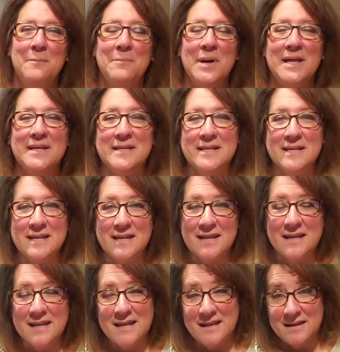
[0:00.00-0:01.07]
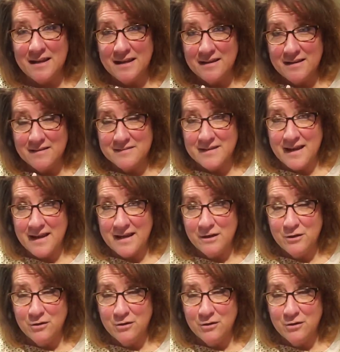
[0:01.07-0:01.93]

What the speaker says: But it is a